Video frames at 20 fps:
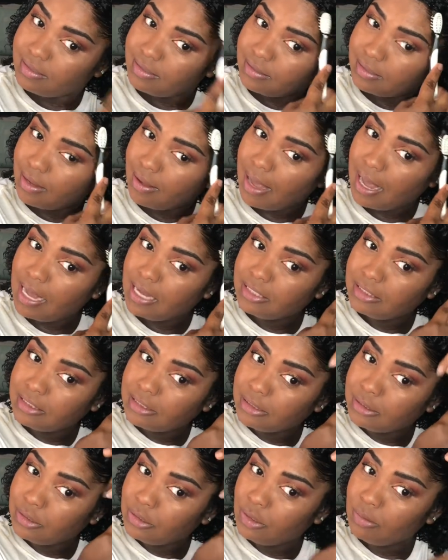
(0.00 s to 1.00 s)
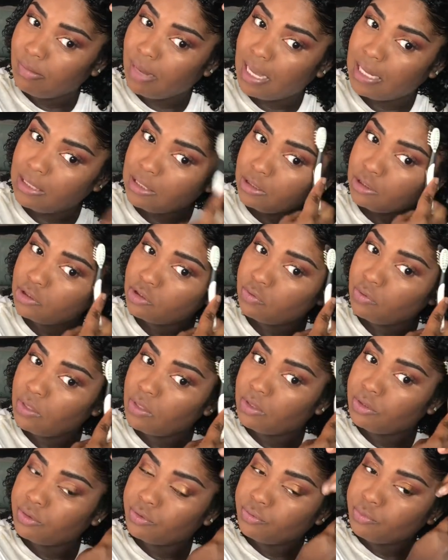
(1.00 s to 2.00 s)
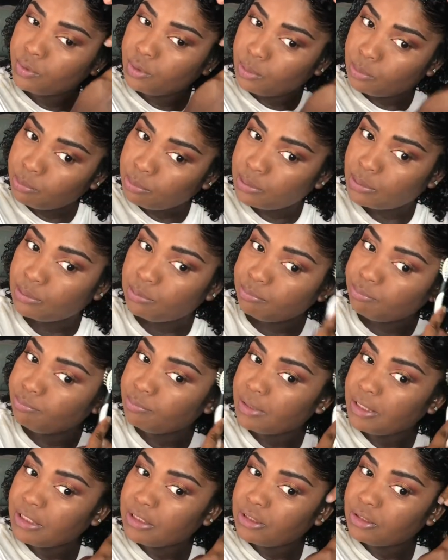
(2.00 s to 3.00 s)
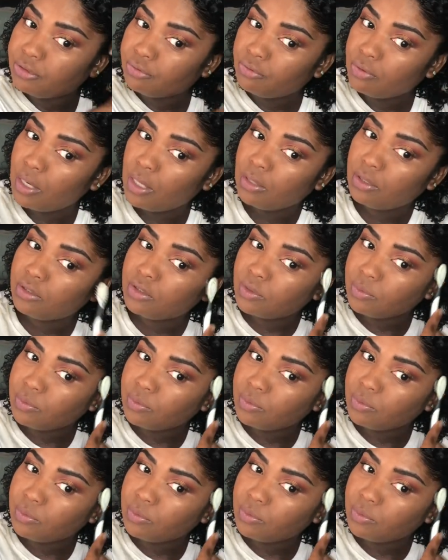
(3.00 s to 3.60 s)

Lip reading: So I just do my little scruggle swoops. These are scruggle